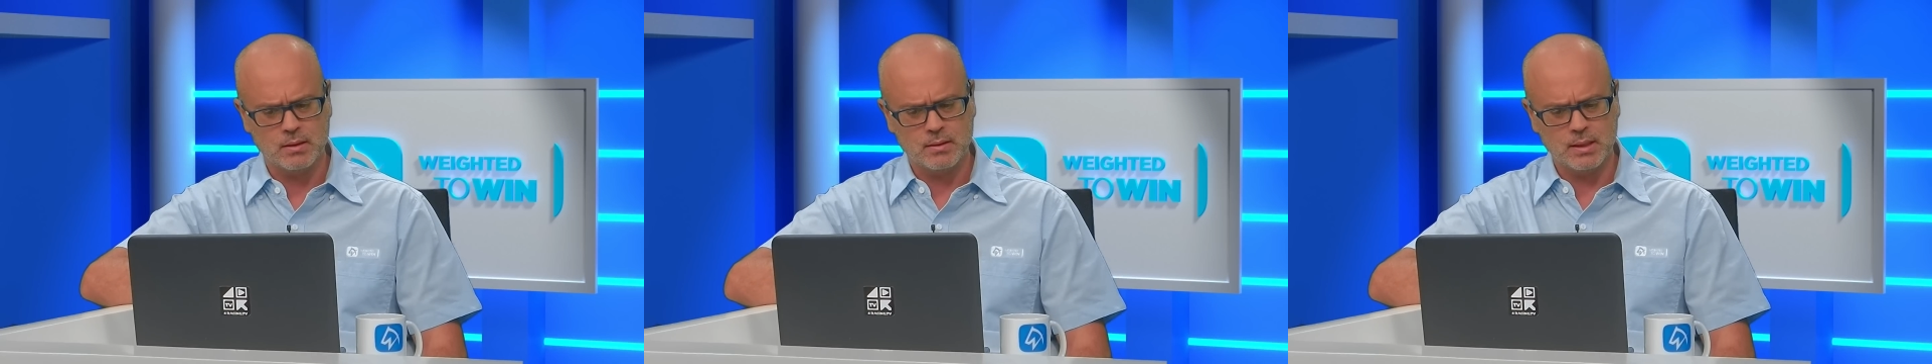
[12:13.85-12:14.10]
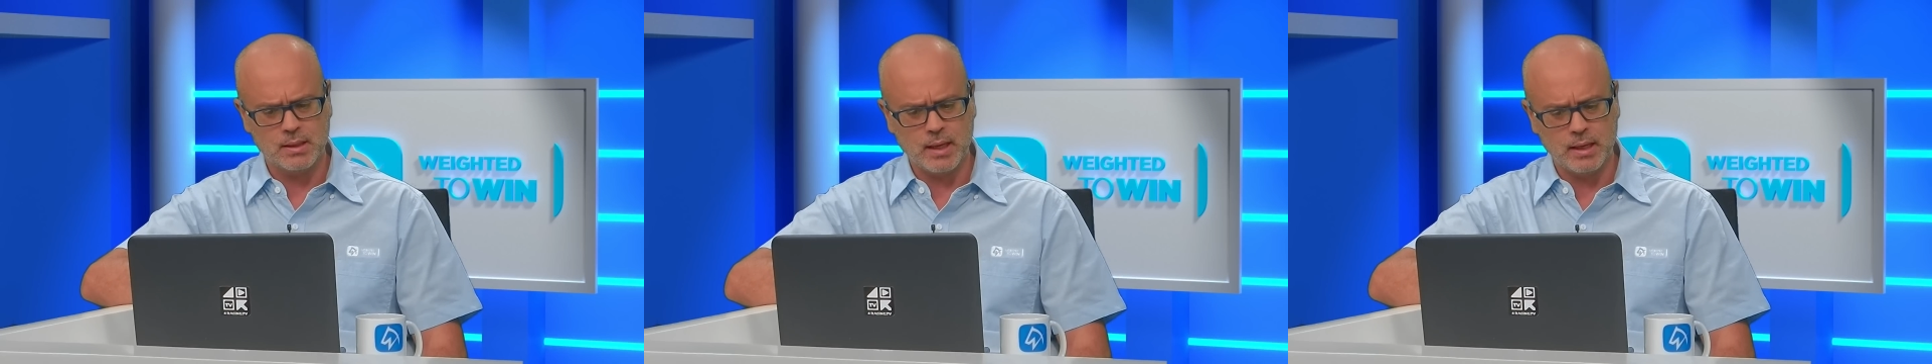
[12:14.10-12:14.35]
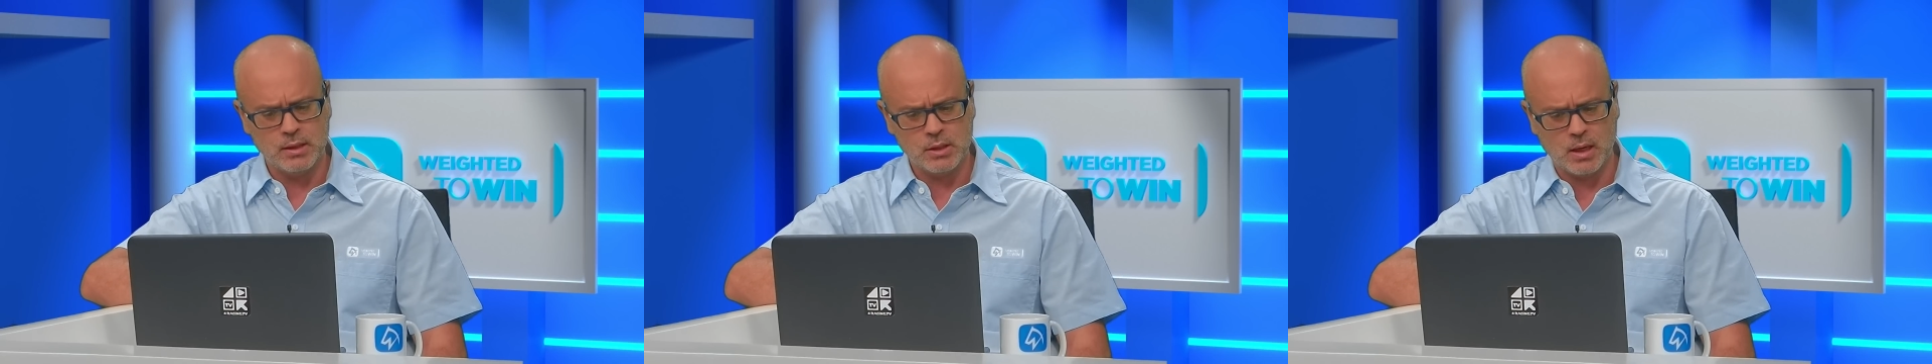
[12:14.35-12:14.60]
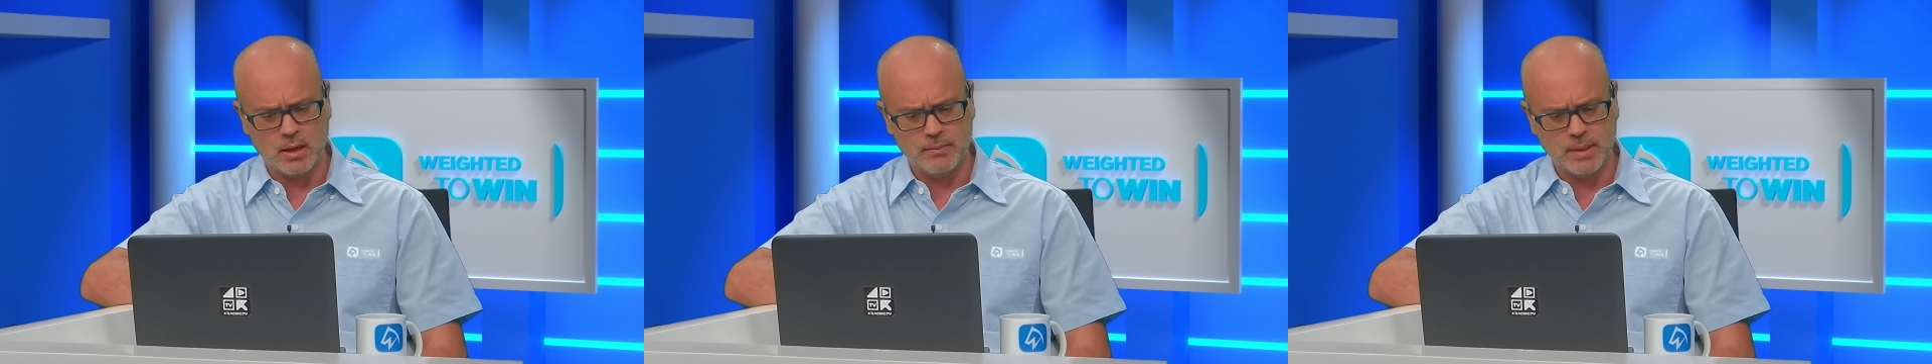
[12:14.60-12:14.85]
The danger
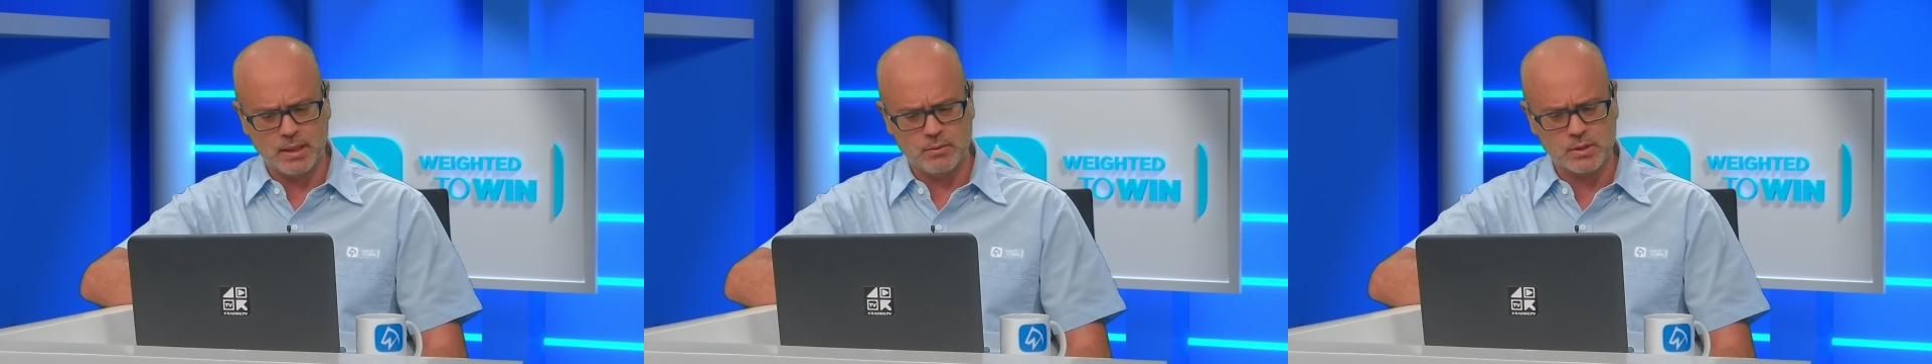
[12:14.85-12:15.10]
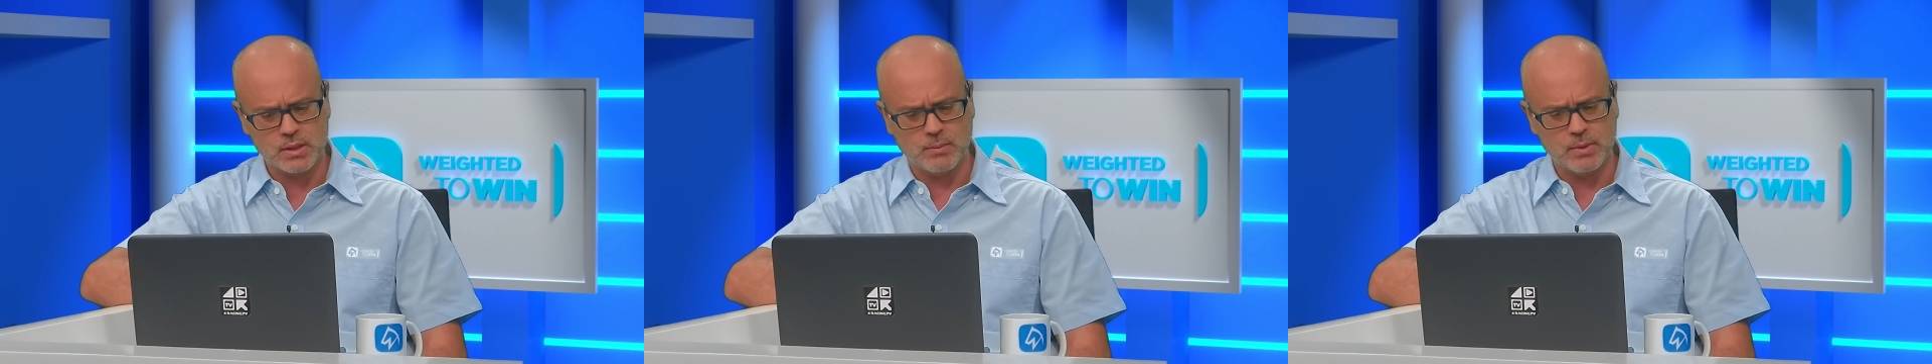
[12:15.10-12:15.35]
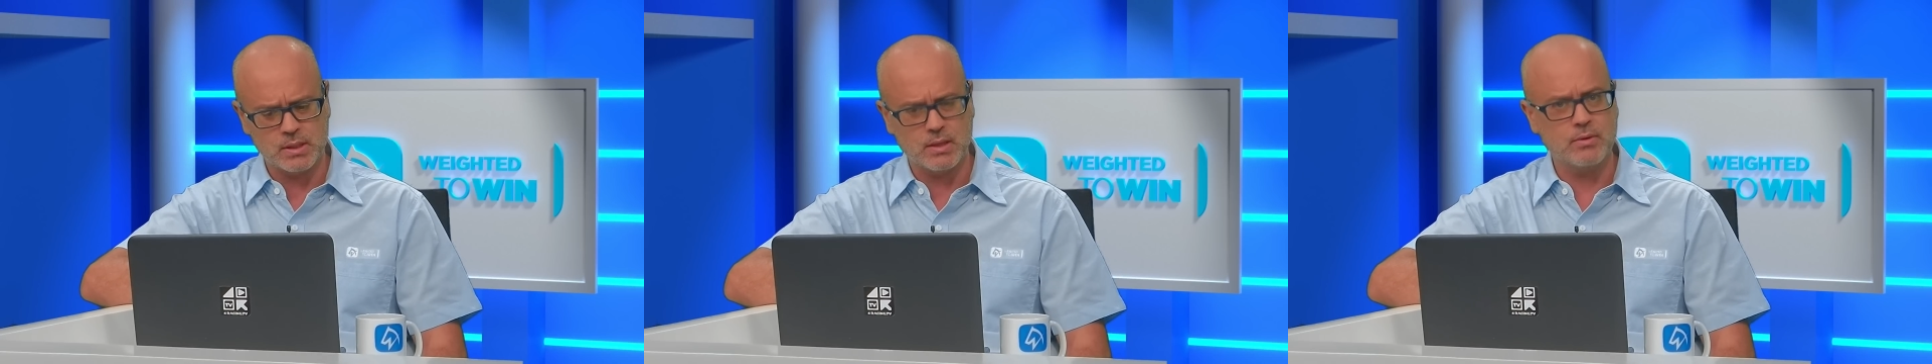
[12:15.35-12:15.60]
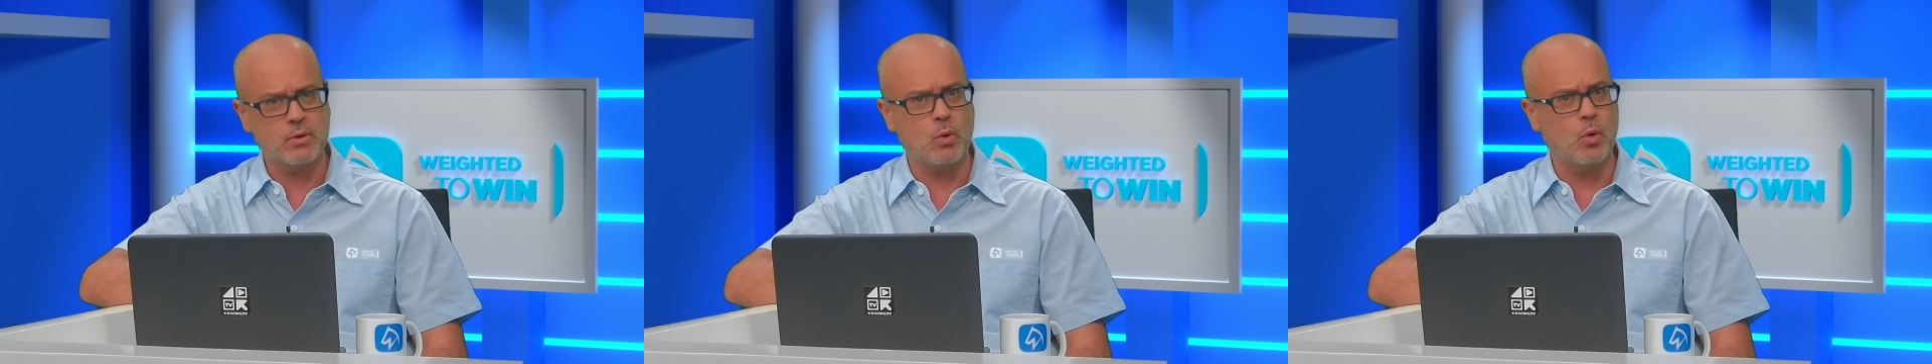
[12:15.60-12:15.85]
I made was number
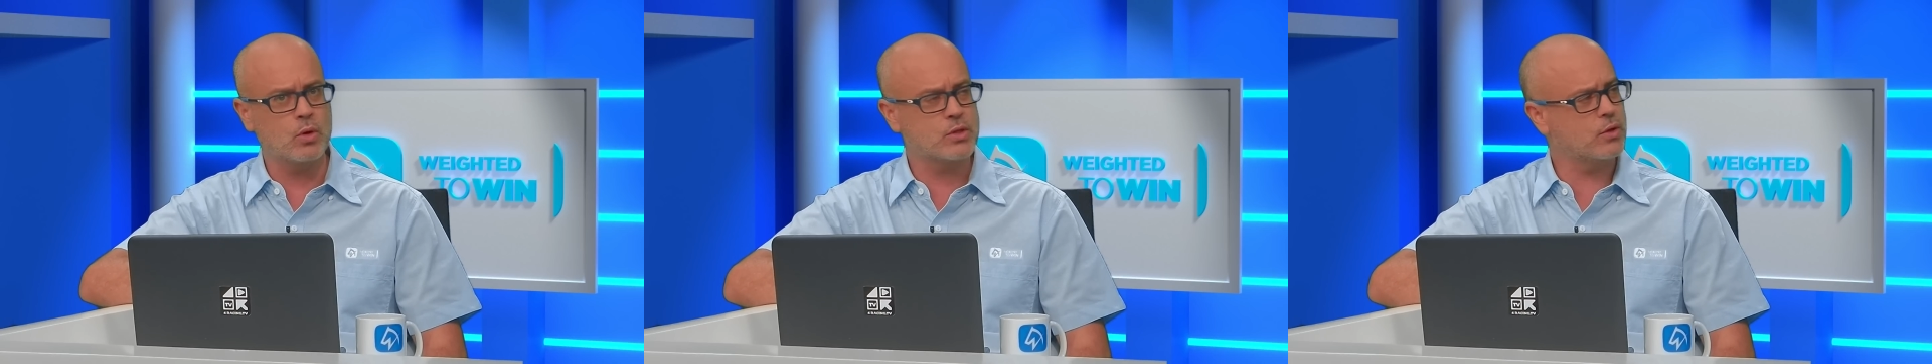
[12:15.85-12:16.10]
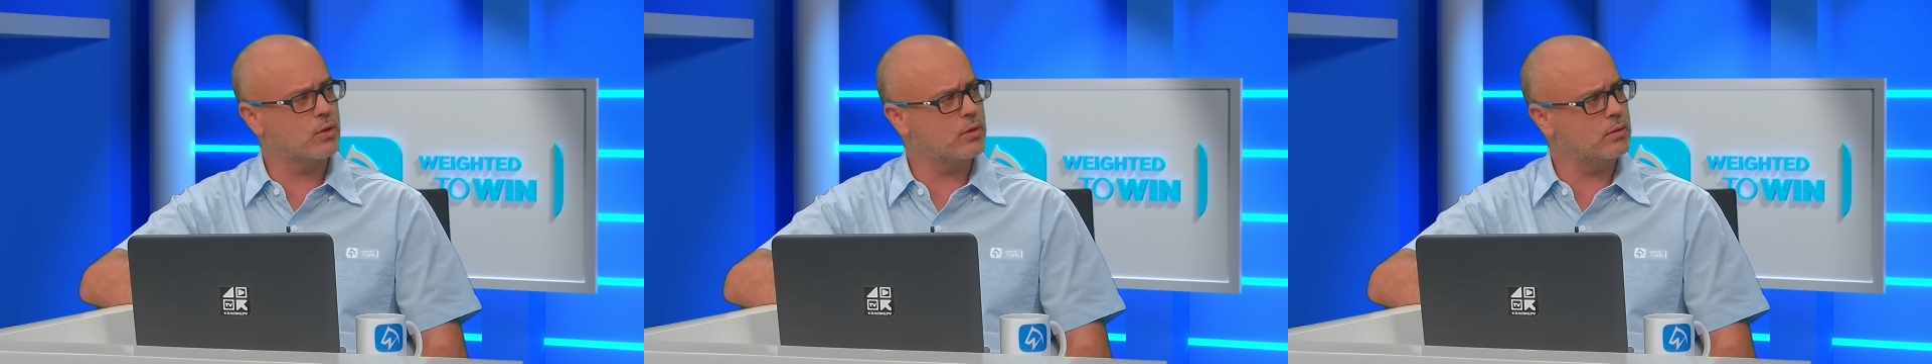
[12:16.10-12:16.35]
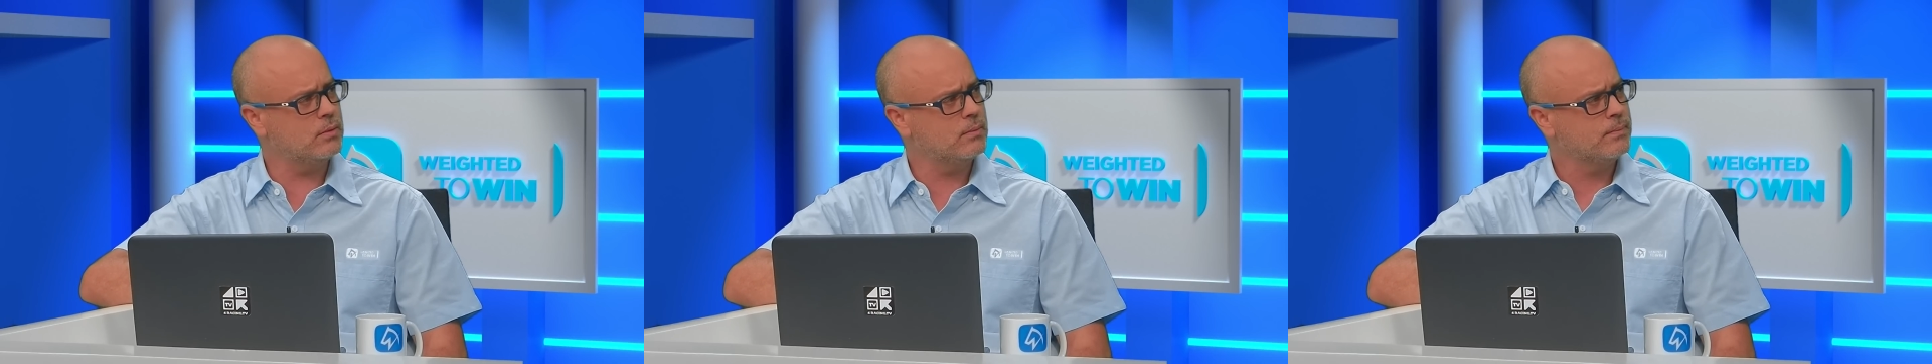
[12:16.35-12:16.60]
seven, Hawk Circle.